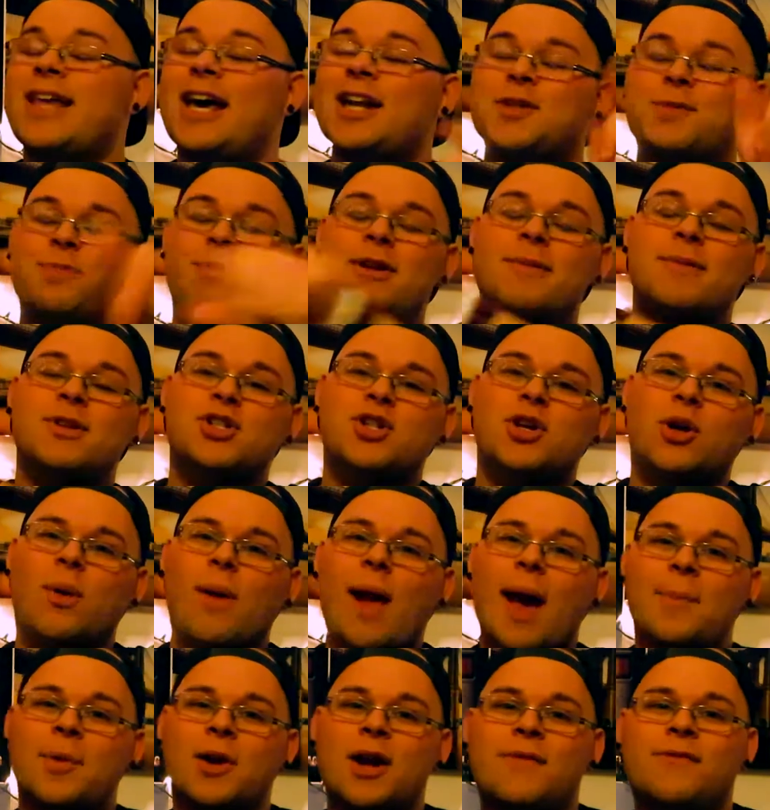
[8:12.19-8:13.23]
That is pretty much going to
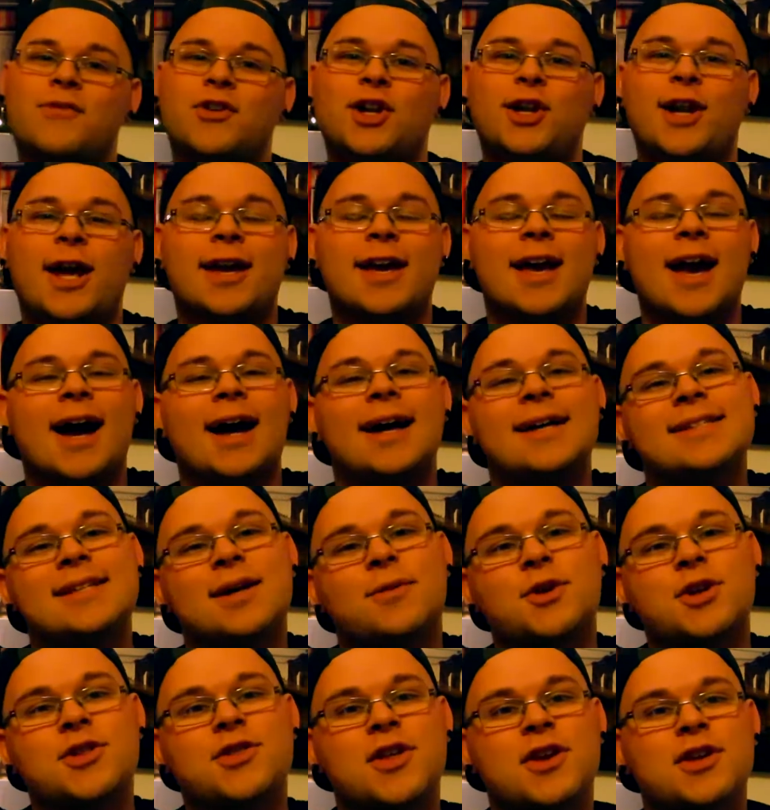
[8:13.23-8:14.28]
wrap it up for today, guys. I
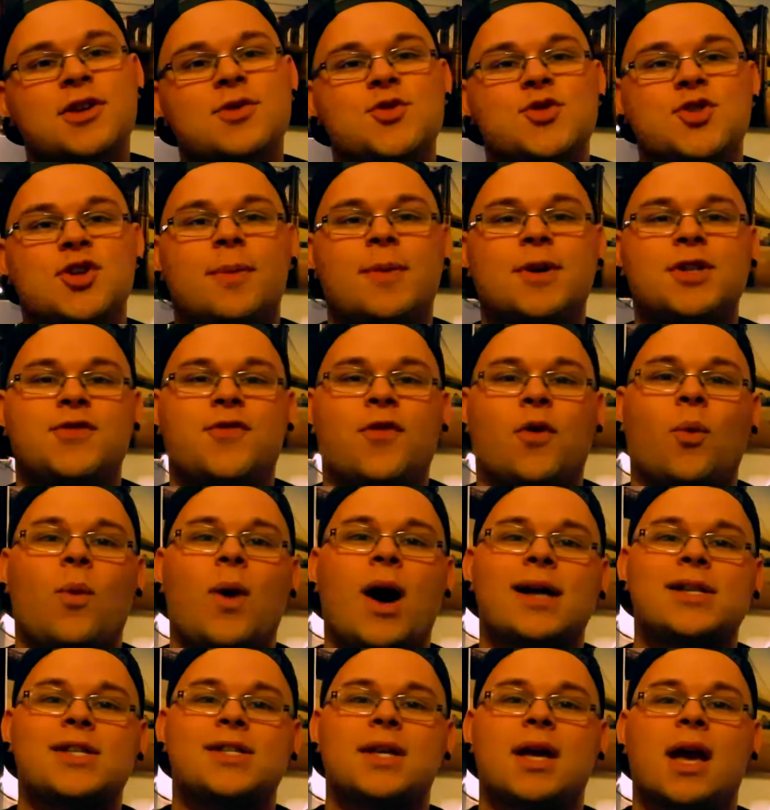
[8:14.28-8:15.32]
want to thank you so much for
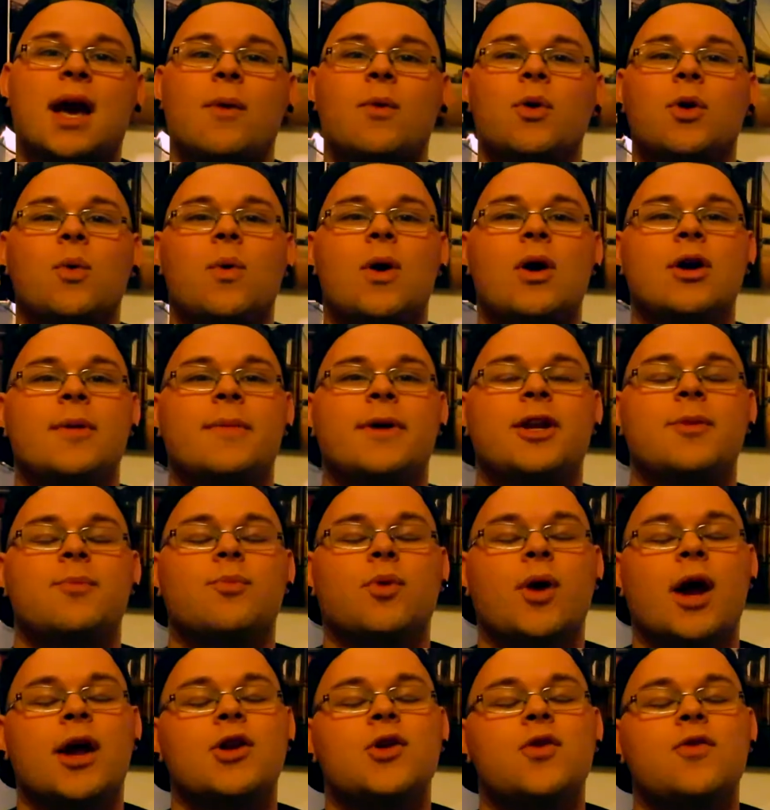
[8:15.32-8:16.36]
watching. I want to welcome any
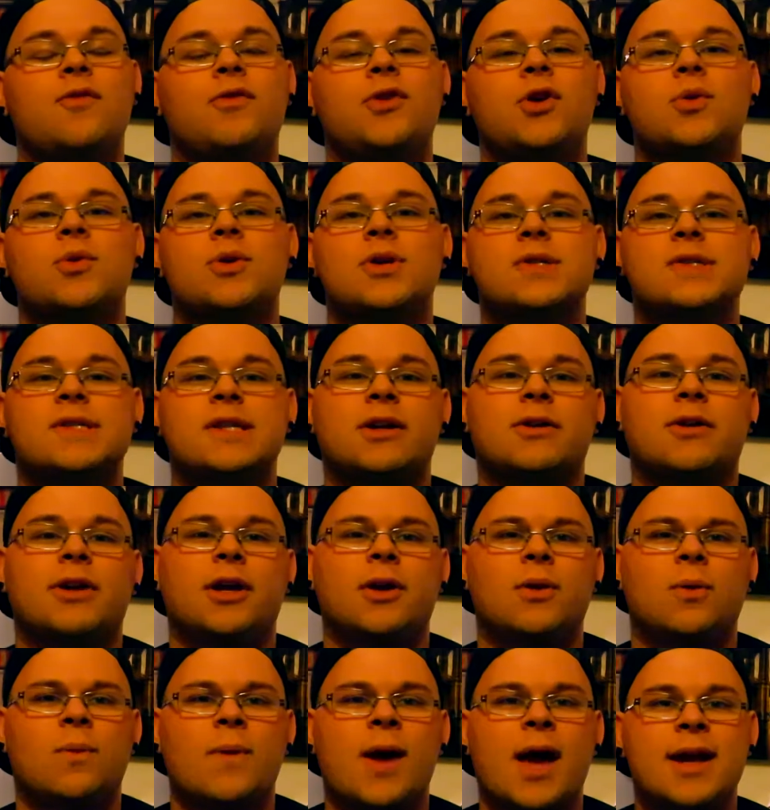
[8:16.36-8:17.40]
brand new viewers that are
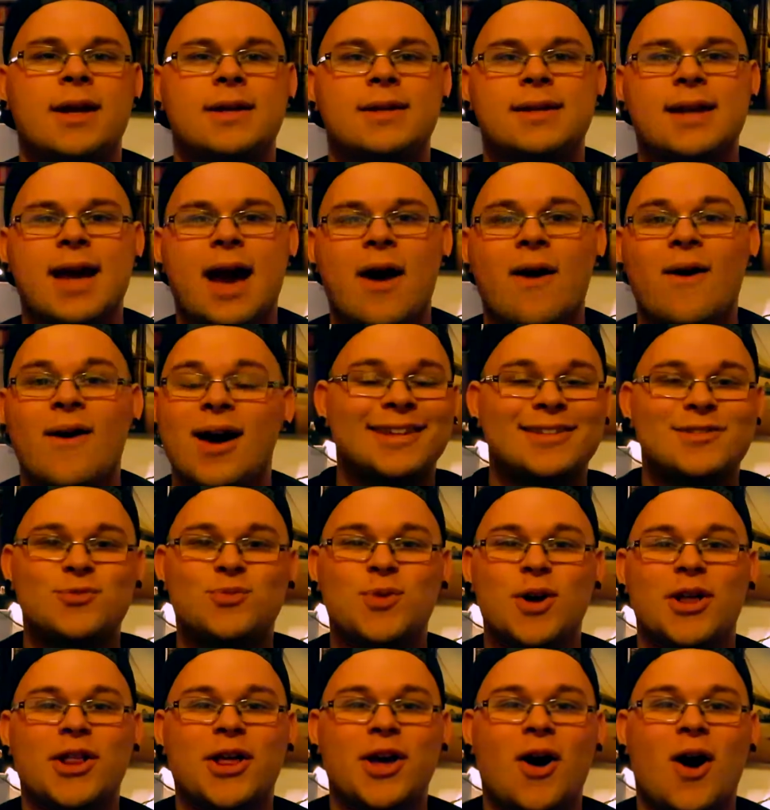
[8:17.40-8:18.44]
here right now.
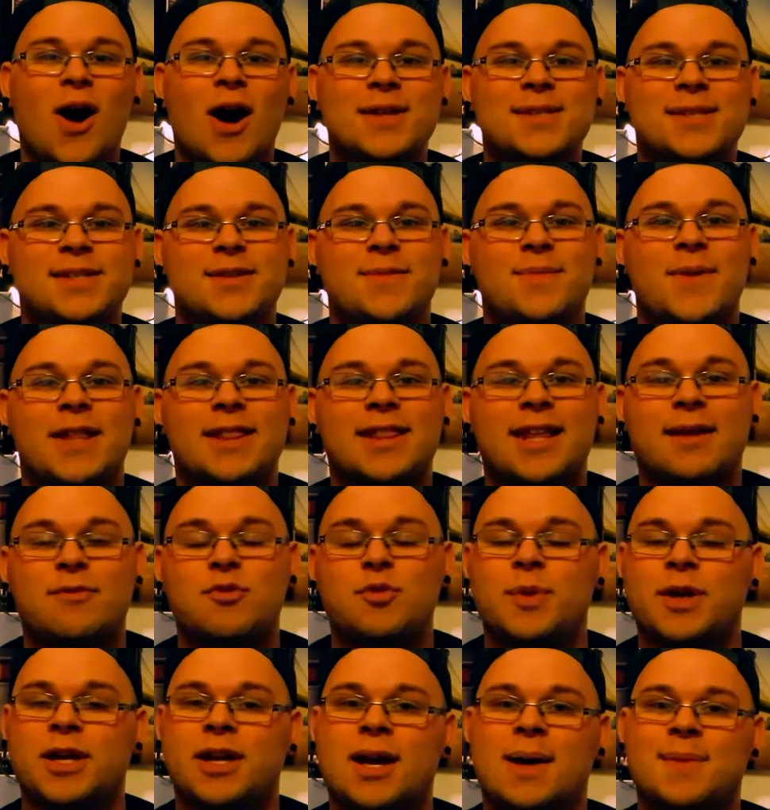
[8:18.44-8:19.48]
It's really awesome that
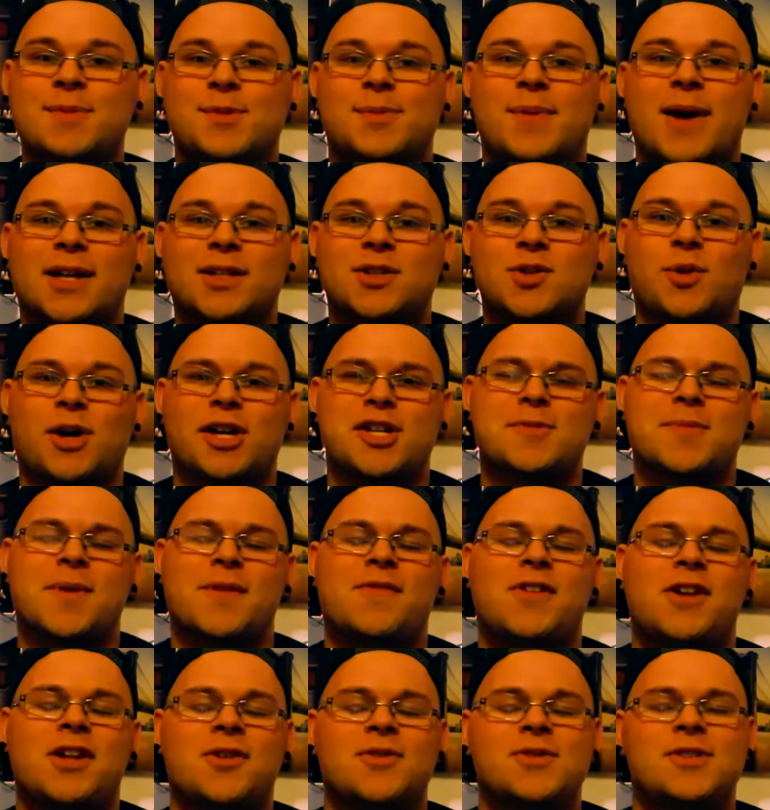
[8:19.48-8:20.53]
everybody comes back to watch my
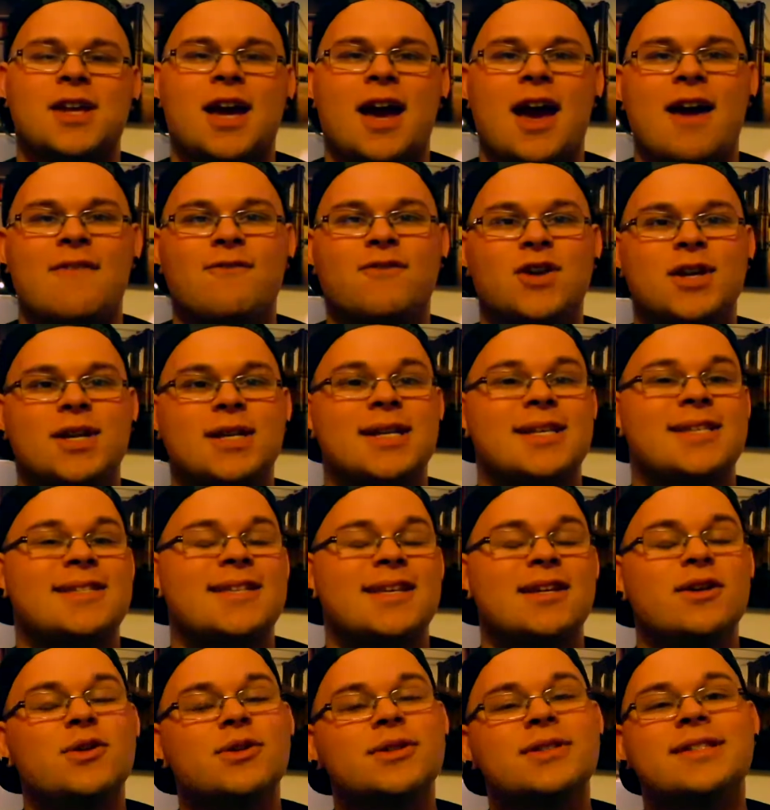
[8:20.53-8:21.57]
videos every
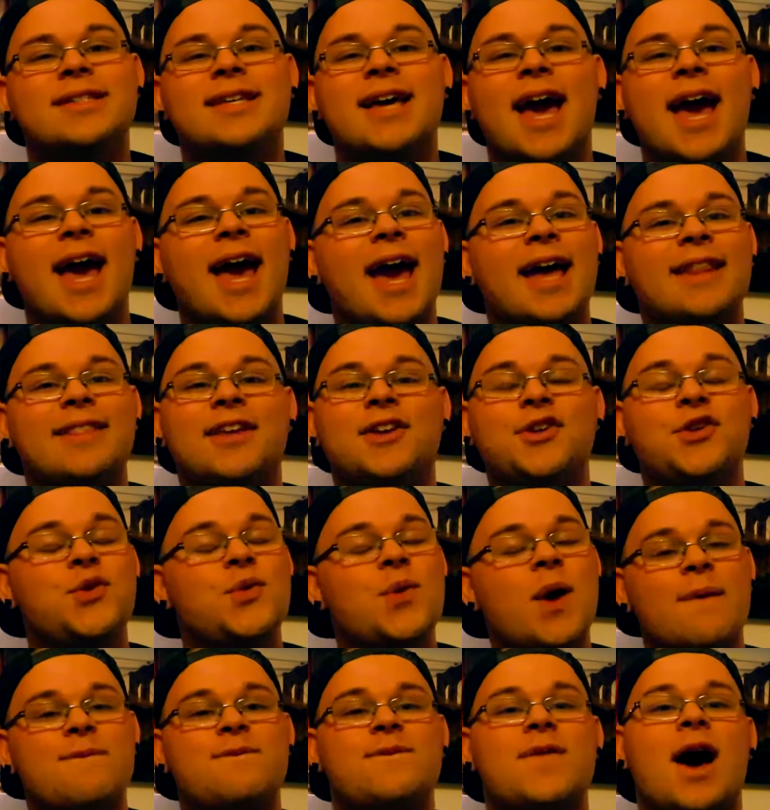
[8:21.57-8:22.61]
single day and that
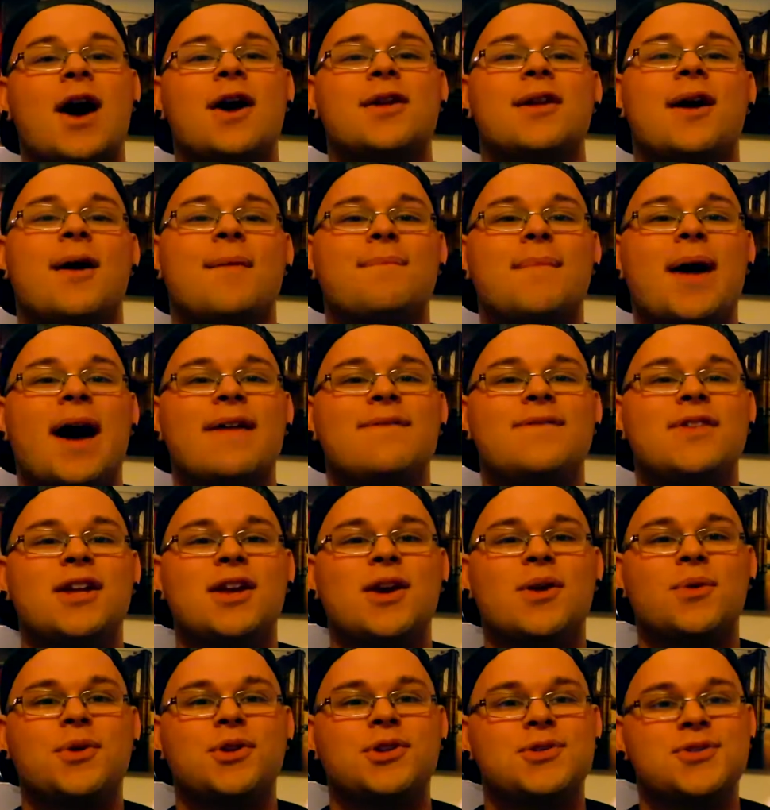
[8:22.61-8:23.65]
you have found my
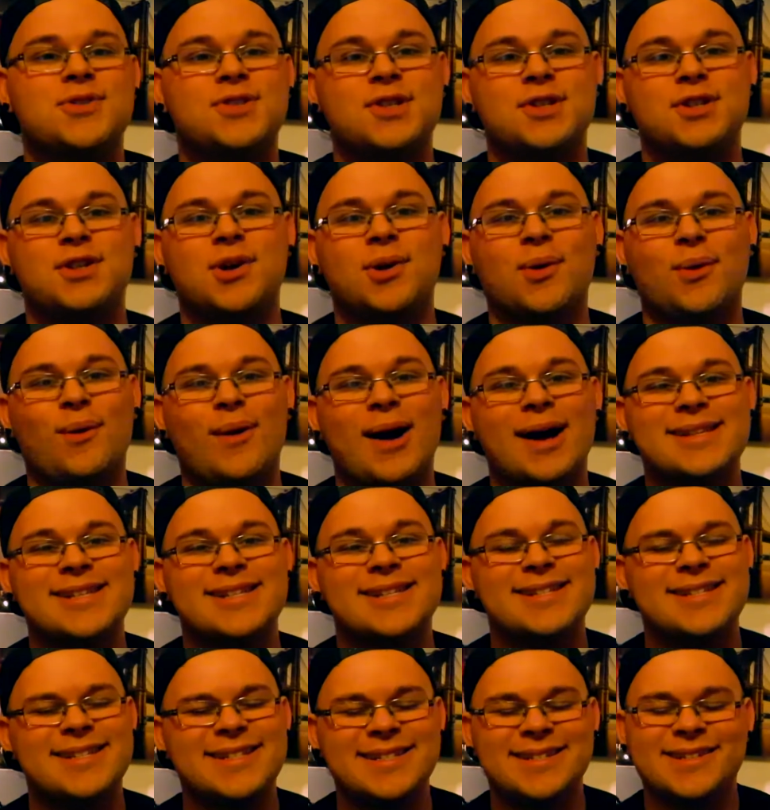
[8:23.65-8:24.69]
video and you're sitting here
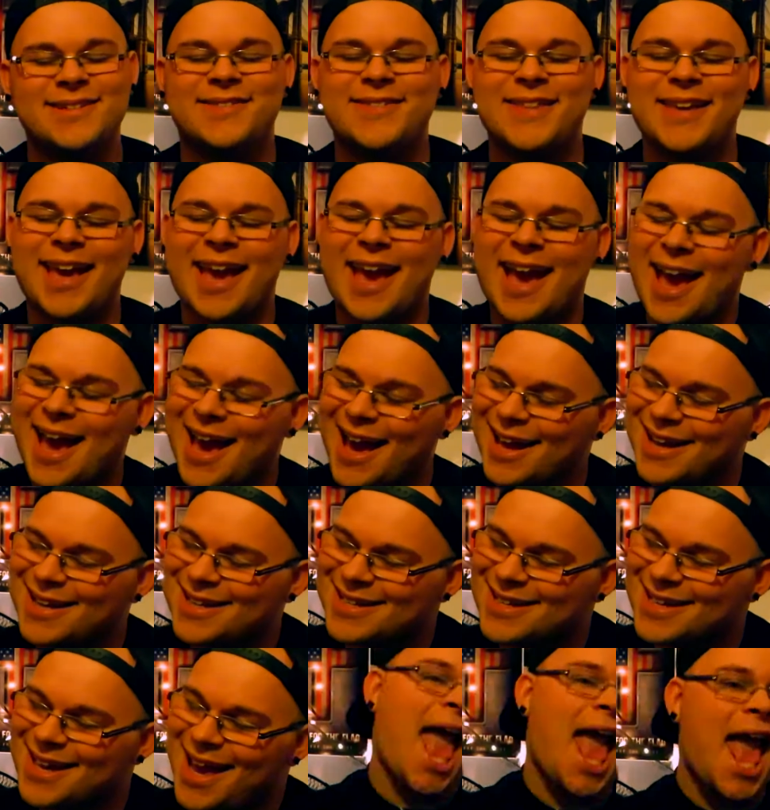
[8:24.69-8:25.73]
watching till the
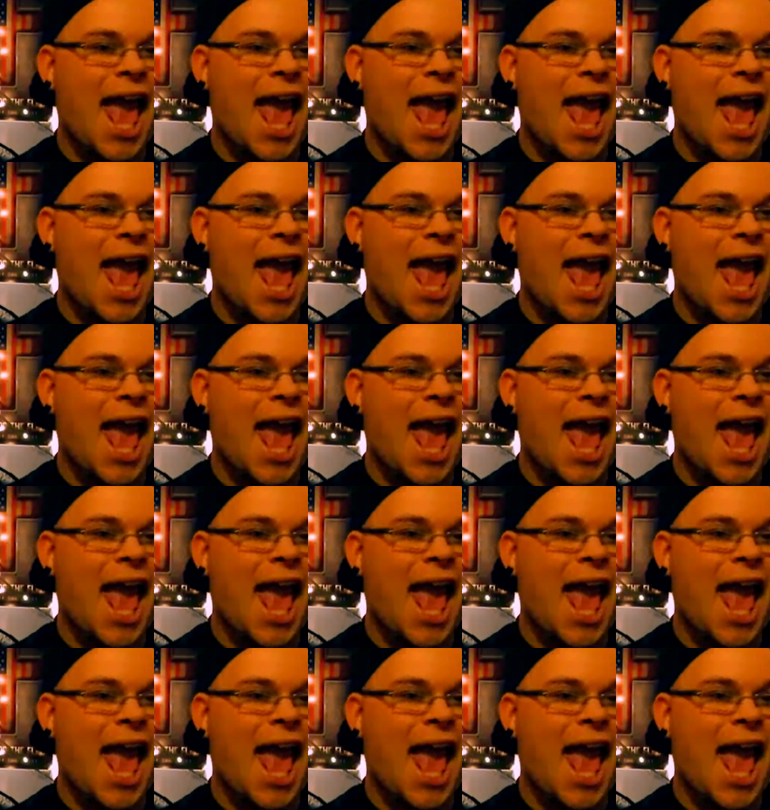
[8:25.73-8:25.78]
end.